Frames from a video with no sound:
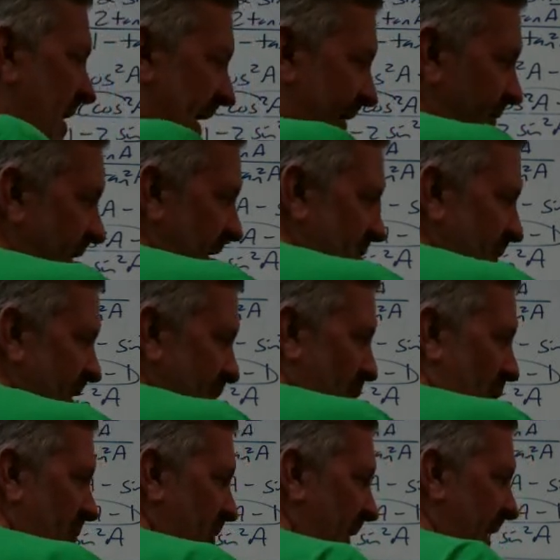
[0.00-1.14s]
everything's being
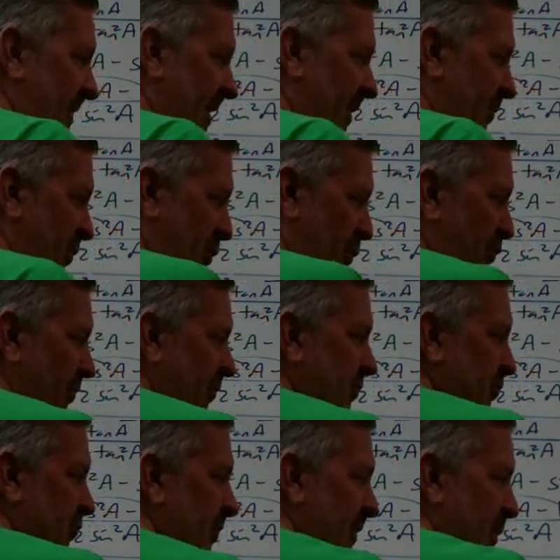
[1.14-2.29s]
multiplied together. You don't
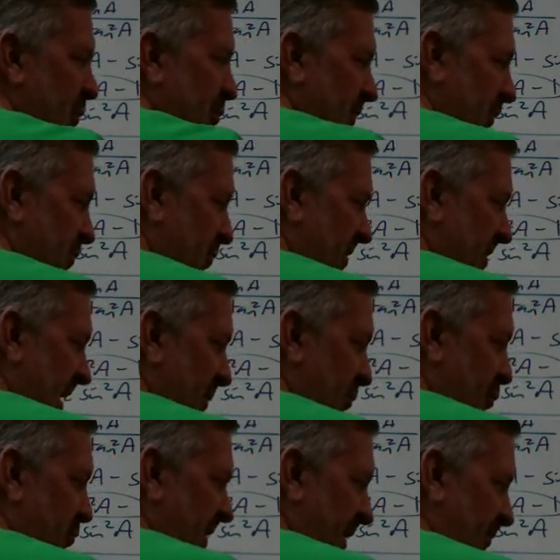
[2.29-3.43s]
distribute the 2. It's not
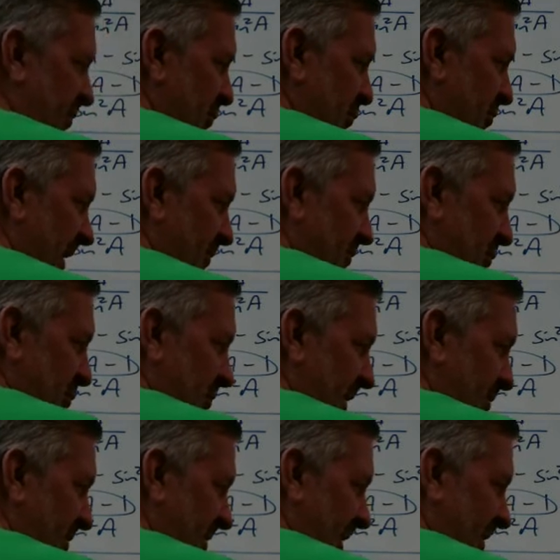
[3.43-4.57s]
2 times 2 times 2
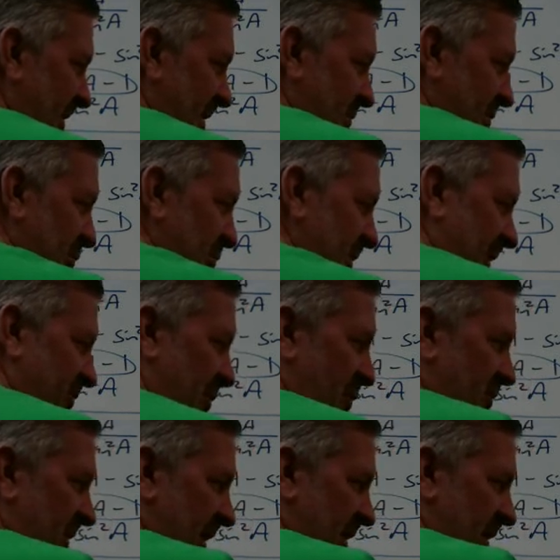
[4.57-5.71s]
times sine times 2 times
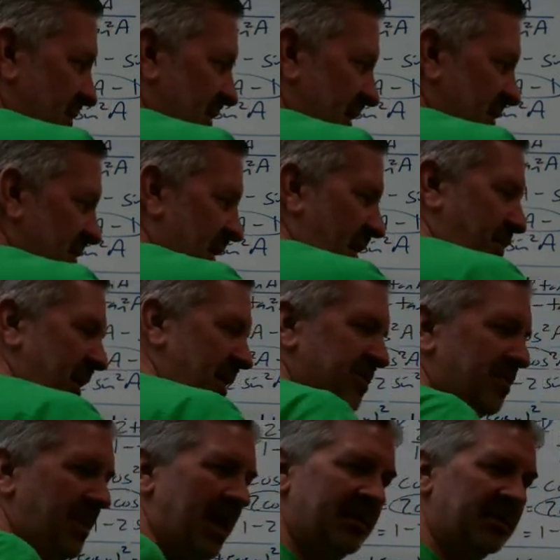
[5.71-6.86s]
cosine, because it's not plus or
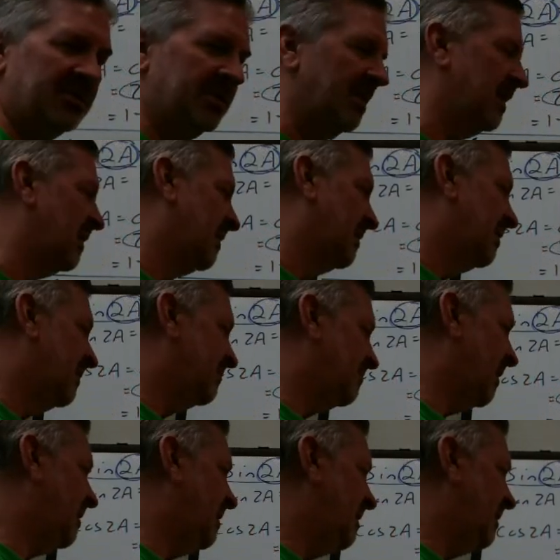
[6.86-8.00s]
minus,
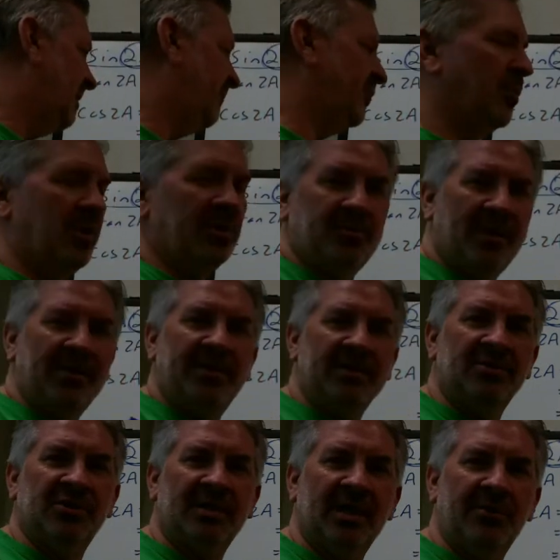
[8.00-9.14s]
right? If you multiply
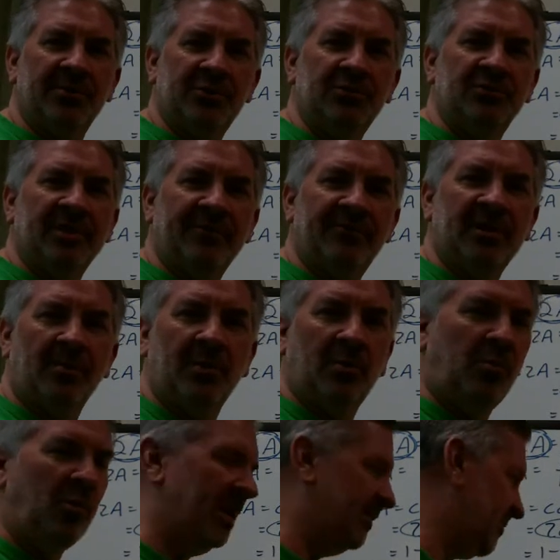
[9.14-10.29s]
things together, you use every number
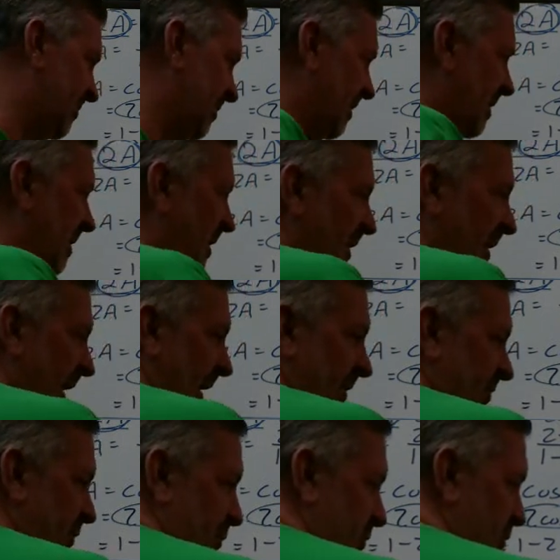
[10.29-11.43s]
once. And
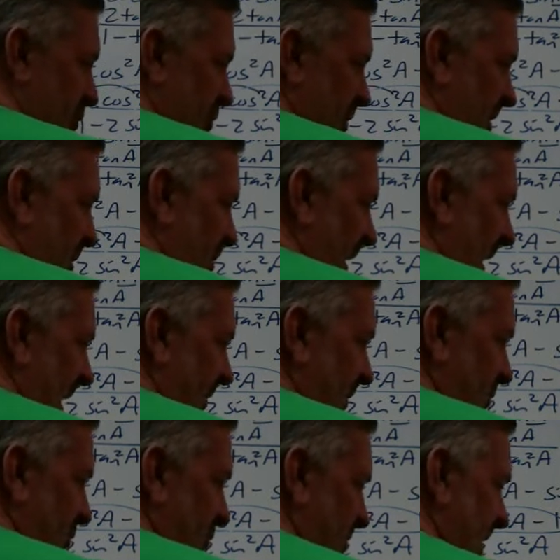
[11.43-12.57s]
so you can combine the
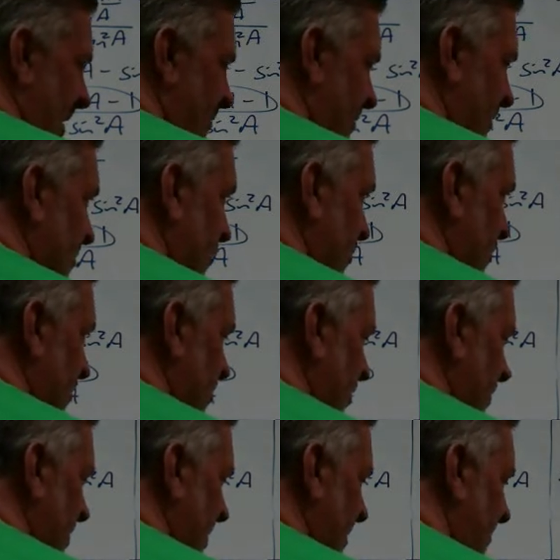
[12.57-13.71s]
2 times the 2, so
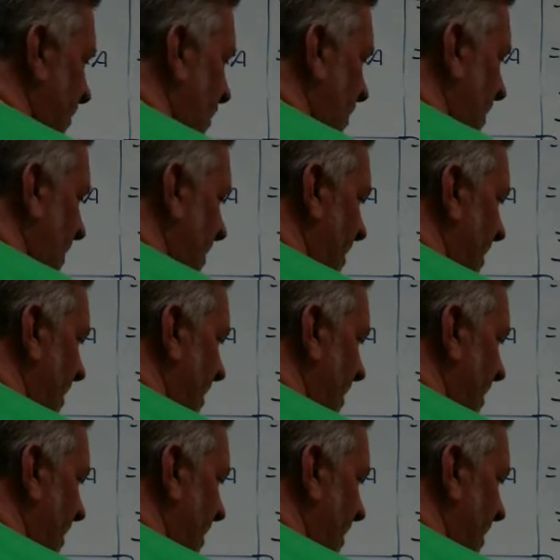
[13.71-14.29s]
you get 4